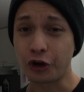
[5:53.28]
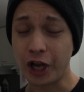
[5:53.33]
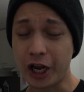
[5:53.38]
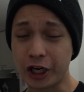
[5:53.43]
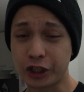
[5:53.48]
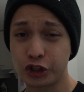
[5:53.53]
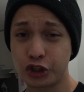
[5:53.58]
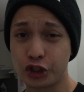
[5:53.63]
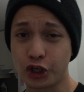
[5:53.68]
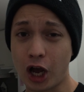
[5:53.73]

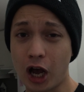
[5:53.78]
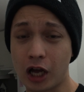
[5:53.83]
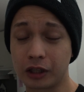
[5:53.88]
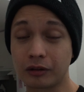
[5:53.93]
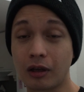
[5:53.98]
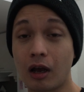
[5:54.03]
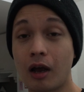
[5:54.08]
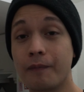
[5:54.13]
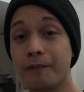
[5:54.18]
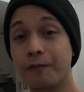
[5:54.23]
next
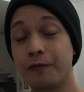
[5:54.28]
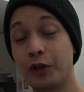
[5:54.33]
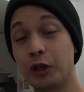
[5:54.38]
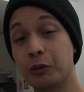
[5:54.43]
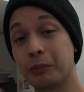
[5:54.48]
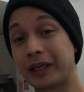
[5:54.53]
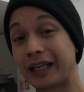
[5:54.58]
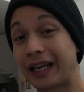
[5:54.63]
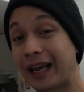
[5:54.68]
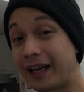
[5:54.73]
shot, I'm
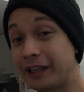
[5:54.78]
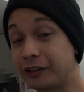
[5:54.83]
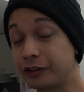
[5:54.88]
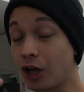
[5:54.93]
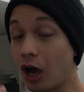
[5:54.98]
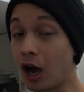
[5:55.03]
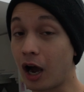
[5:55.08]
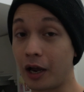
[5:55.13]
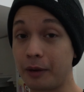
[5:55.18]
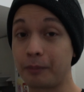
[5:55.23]
filming a
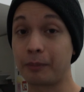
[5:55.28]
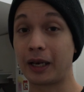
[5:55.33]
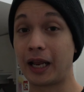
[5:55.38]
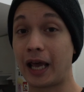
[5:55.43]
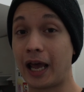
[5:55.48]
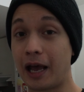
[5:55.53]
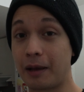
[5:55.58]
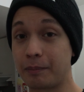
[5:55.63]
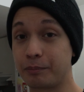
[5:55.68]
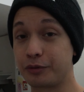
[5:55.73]
time
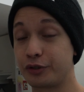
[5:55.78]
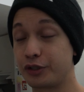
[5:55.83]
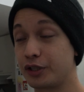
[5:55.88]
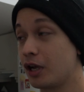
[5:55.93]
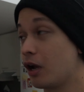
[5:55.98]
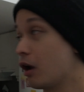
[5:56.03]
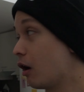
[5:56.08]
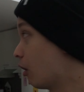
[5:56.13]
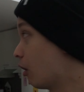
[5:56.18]
lapse